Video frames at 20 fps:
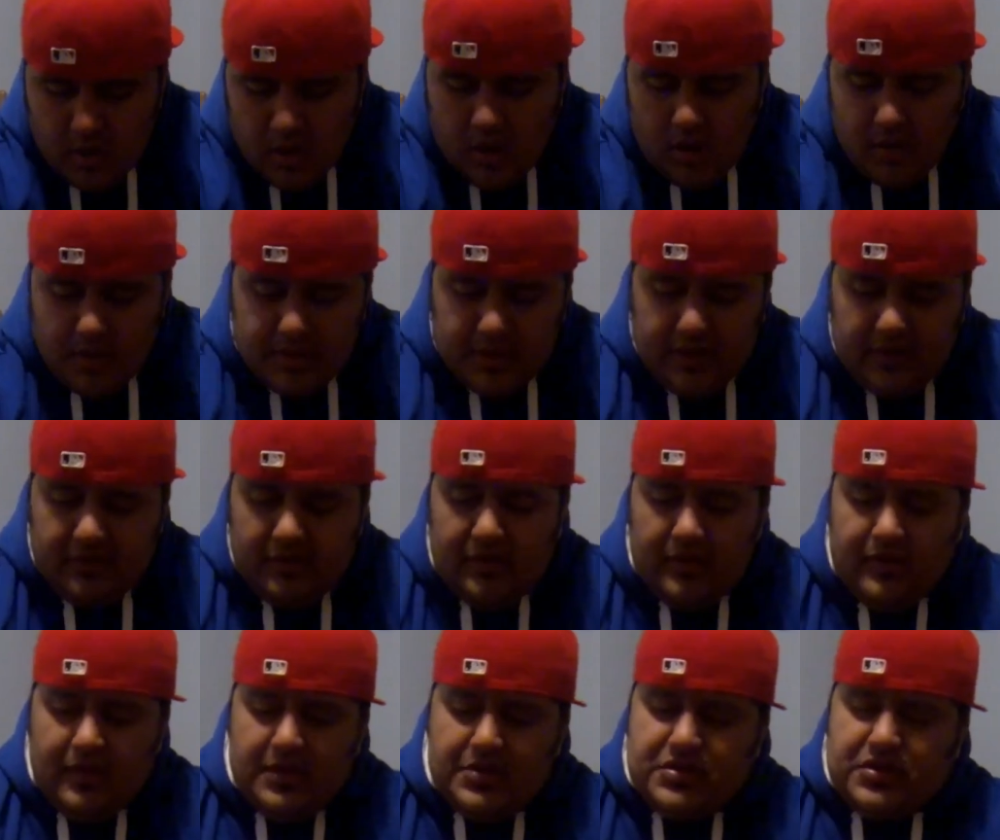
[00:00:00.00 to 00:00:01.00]
Let's get into the
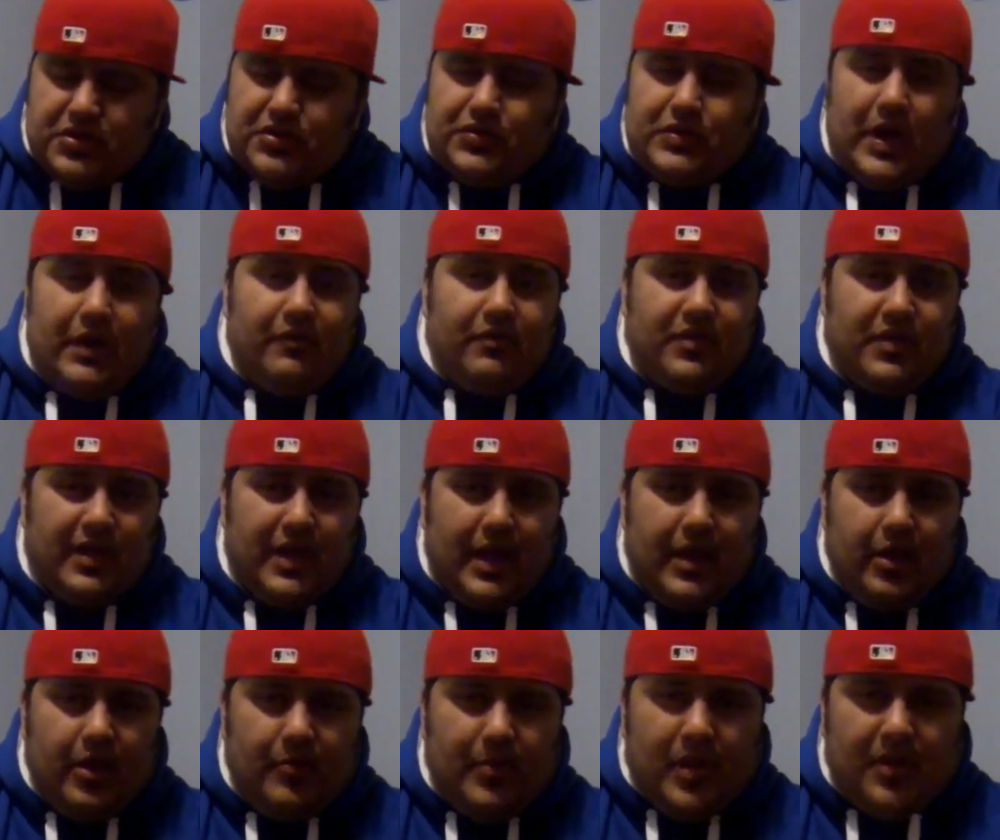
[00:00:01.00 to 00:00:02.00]
distance drivers. I
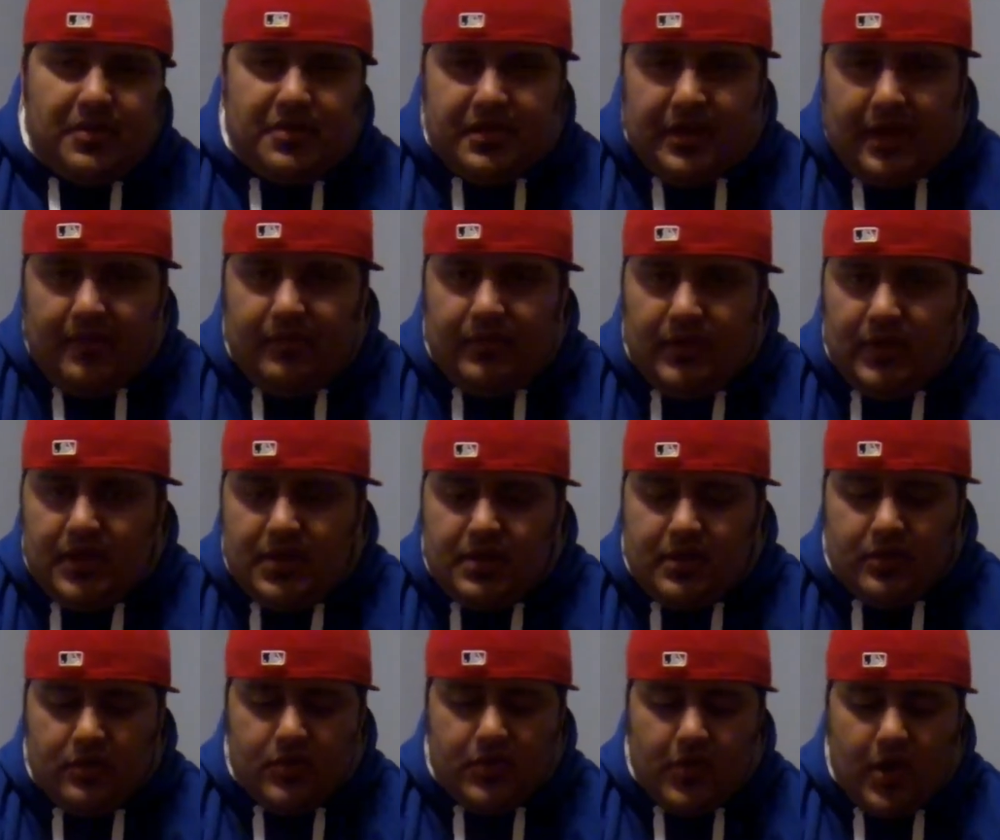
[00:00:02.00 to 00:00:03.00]
carry about 7
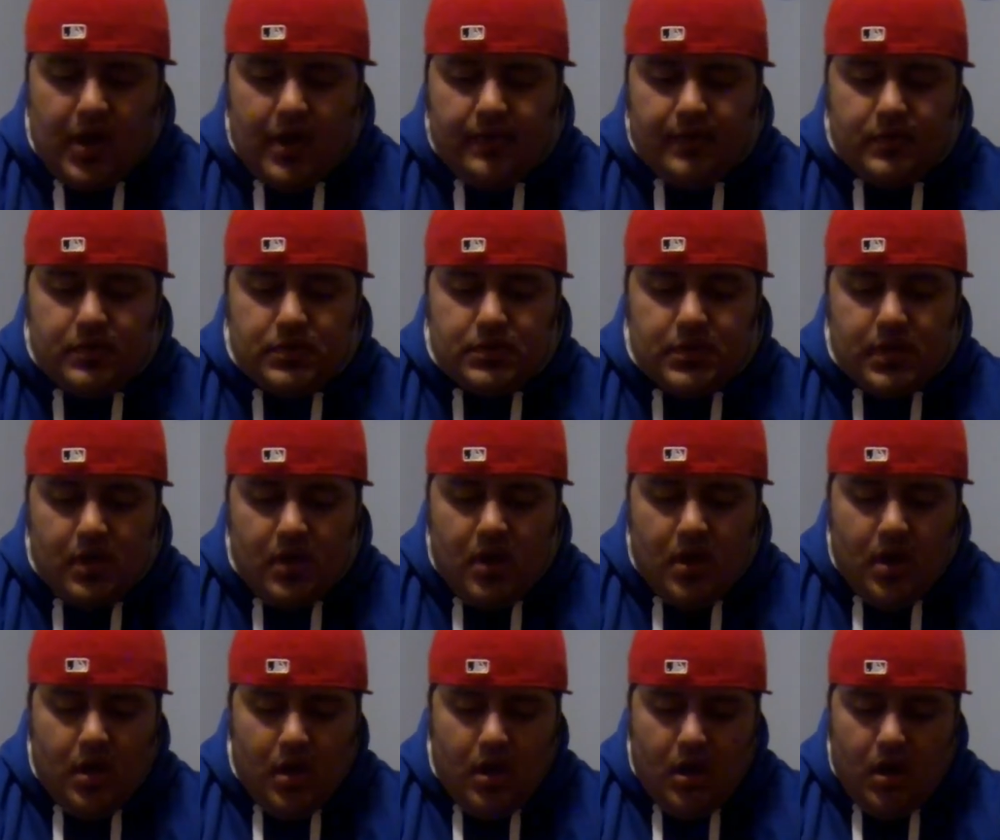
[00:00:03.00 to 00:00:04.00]
distance drivers.
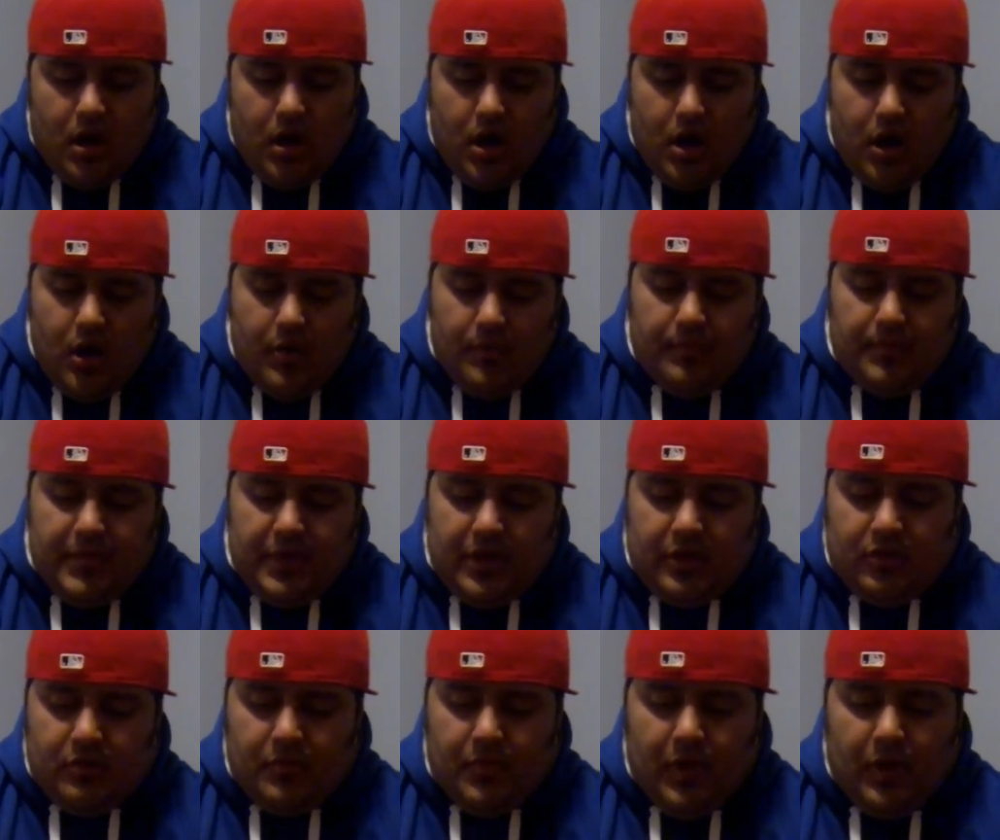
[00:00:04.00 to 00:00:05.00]

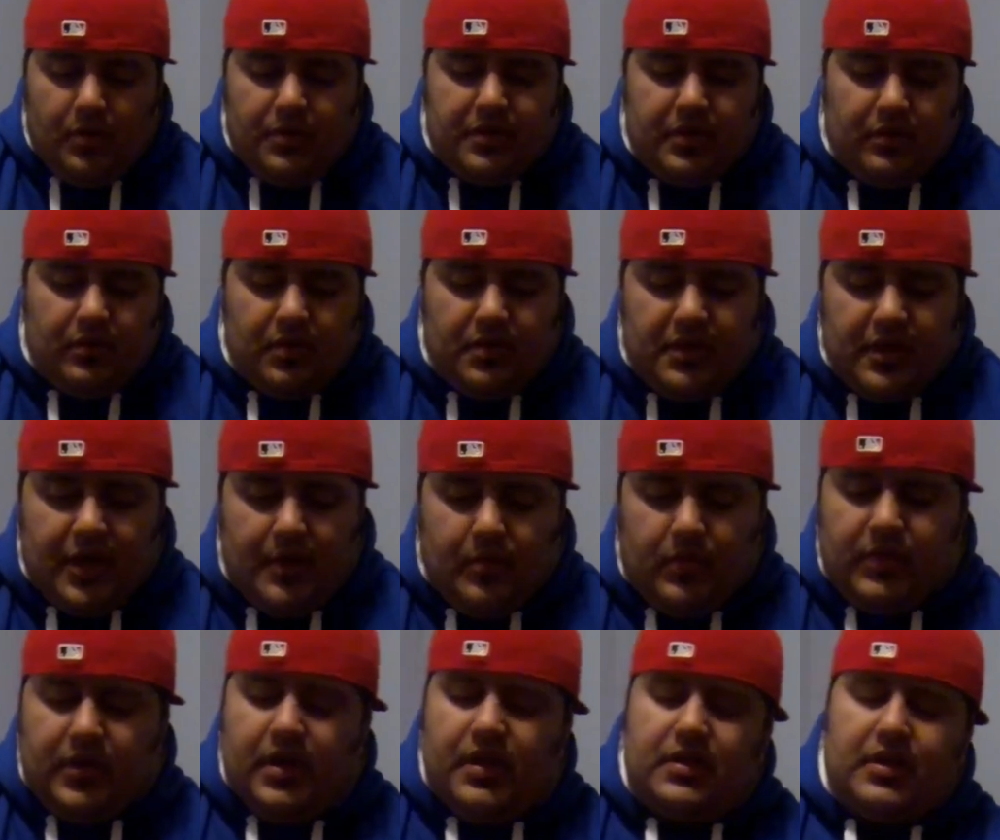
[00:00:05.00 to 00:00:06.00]
Being the most understable
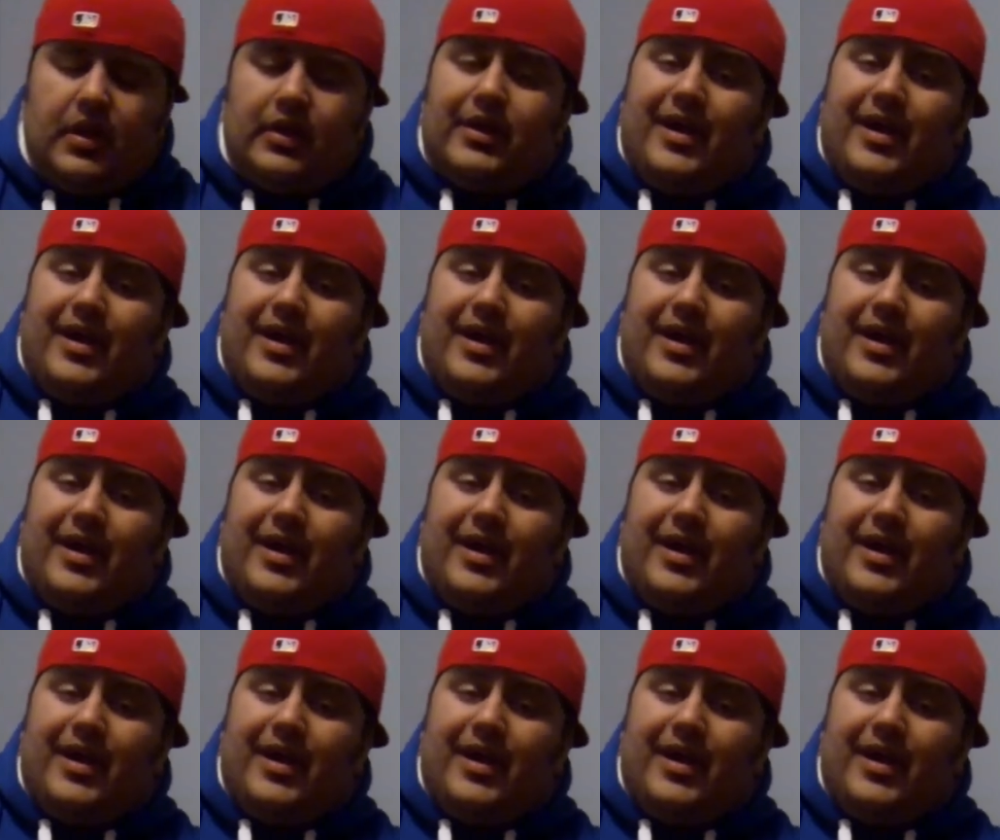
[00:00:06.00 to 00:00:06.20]
disc, I